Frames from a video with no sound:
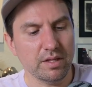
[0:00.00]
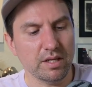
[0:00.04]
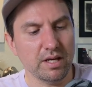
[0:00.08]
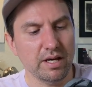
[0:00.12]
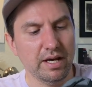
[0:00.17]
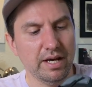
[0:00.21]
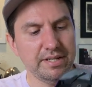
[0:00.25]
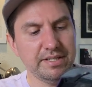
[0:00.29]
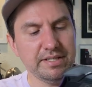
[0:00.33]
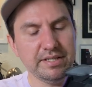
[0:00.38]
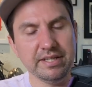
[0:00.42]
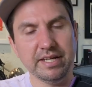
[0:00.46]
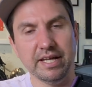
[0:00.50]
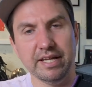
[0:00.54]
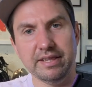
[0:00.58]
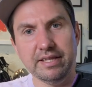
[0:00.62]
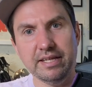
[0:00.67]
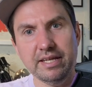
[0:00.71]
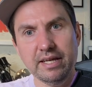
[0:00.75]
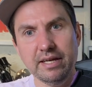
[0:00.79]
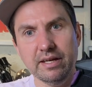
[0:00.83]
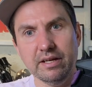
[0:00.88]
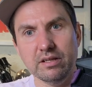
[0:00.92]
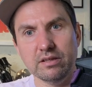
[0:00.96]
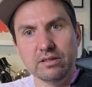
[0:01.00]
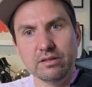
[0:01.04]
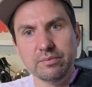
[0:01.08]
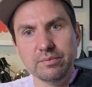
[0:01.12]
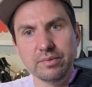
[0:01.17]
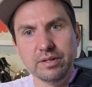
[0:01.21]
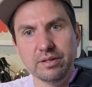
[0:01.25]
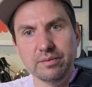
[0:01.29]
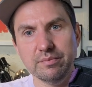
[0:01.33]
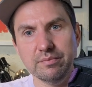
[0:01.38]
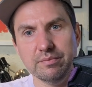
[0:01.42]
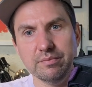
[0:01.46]
I did get the
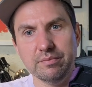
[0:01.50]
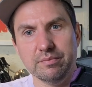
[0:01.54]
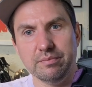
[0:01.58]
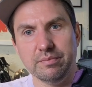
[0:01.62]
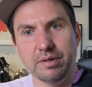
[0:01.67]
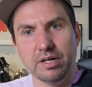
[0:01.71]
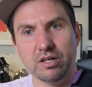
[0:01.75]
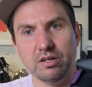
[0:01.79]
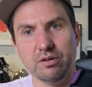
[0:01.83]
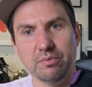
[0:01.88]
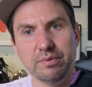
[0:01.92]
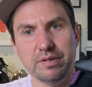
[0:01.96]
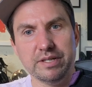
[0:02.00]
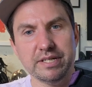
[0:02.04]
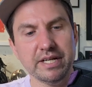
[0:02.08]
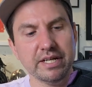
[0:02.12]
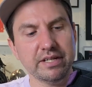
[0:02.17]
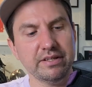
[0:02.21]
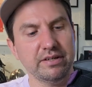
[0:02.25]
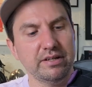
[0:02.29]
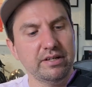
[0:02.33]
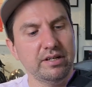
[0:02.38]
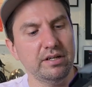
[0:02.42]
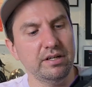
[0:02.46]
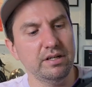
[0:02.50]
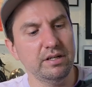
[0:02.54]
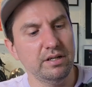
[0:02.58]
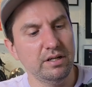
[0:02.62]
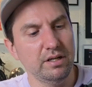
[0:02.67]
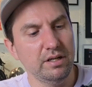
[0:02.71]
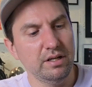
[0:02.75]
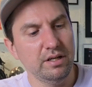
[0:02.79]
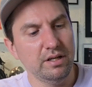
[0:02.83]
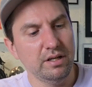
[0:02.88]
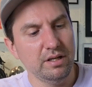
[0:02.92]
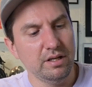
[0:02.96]
aluminum buckle protector.
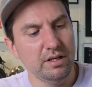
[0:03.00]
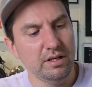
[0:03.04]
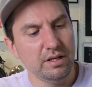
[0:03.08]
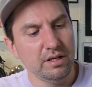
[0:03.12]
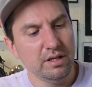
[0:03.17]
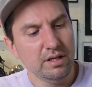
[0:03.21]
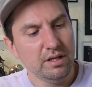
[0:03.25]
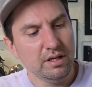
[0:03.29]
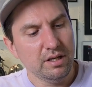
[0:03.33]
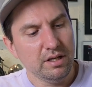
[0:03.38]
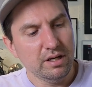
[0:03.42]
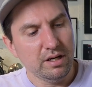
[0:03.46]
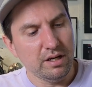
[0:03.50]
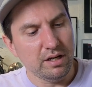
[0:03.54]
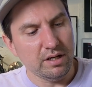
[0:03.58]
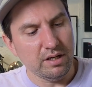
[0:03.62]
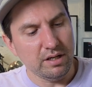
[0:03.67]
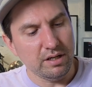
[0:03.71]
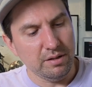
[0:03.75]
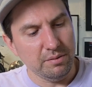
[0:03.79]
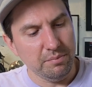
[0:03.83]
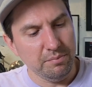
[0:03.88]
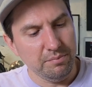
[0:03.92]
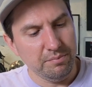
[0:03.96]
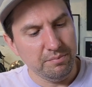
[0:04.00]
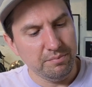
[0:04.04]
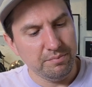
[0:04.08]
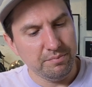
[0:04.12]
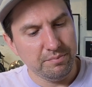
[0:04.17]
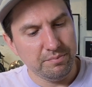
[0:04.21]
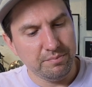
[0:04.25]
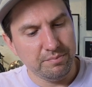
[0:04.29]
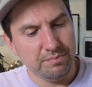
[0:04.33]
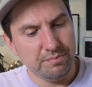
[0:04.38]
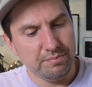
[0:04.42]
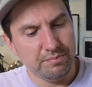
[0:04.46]

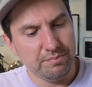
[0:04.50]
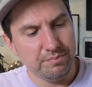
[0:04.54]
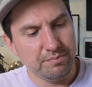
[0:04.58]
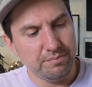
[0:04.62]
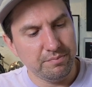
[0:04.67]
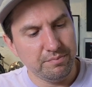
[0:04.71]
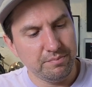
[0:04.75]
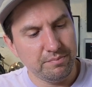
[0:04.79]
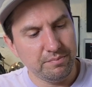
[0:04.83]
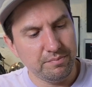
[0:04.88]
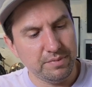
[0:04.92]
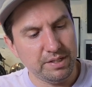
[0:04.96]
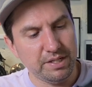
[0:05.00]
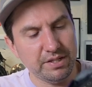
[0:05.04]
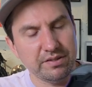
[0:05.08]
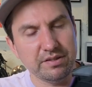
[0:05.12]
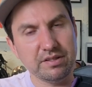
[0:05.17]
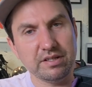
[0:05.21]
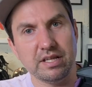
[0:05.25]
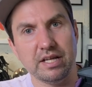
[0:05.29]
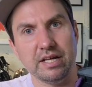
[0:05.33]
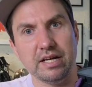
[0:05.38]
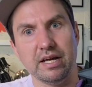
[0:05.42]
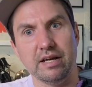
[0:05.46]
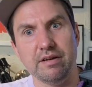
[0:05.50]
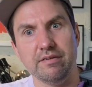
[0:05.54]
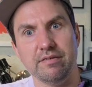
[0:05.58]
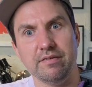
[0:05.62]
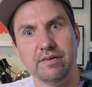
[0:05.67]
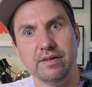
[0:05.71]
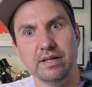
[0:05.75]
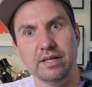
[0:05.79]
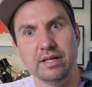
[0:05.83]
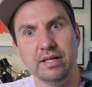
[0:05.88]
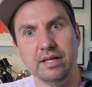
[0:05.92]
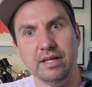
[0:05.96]
It doesn't look like I
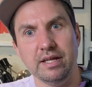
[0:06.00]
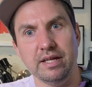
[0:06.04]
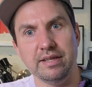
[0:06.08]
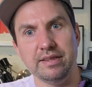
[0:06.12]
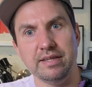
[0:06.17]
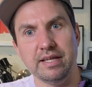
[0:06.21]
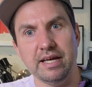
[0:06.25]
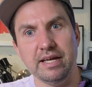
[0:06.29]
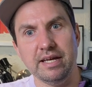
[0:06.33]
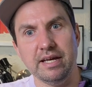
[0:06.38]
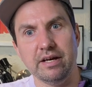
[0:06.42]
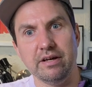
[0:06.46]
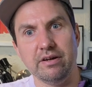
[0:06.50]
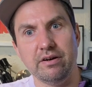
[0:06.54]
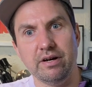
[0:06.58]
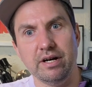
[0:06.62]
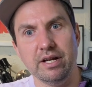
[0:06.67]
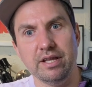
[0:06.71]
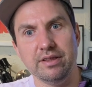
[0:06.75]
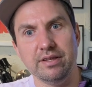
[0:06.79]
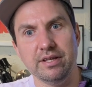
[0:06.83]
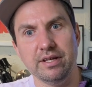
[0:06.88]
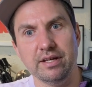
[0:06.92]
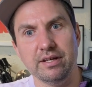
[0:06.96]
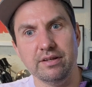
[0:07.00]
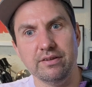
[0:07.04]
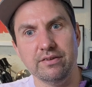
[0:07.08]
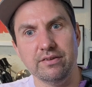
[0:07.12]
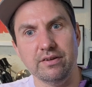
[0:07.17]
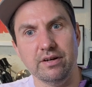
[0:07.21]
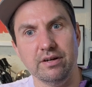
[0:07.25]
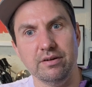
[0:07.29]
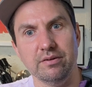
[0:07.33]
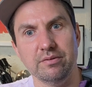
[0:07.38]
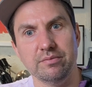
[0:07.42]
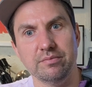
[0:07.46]
hit that yet or anything,
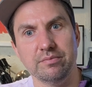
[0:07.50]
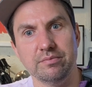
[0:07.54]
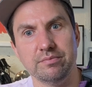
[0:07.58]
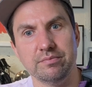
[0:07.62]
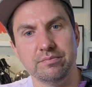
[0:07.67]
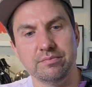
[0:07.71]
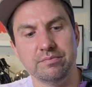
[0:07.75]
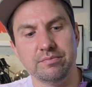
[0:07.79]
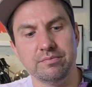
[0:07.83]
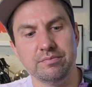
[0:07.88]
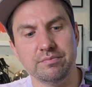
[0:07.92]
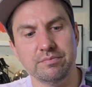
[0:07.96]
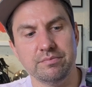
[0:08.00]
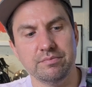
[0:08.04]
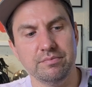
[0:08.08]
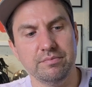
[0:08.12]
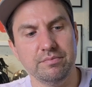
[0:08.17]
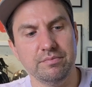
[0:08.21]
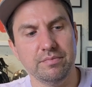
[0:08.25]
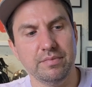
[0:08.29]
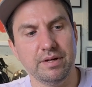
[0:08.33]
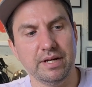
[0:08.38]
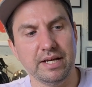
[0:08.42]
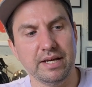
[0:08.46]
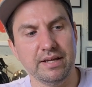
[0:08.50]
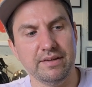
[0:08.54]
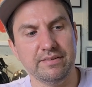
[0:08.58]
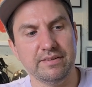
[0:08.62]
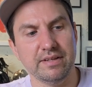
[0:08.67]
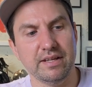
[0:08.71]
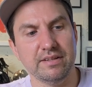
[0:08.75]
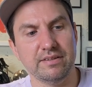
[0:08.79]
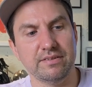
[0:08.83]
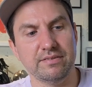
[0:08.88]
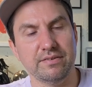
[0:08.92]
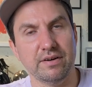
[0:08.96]
so I guess
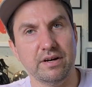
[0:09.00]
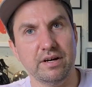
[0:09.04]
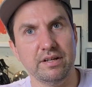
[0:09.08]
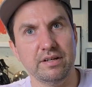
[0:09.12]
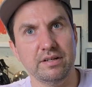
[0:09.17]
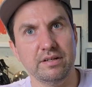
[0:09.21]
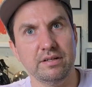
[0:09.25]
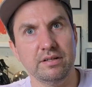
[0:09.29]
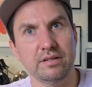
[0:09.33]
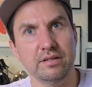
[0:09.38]
that's fine.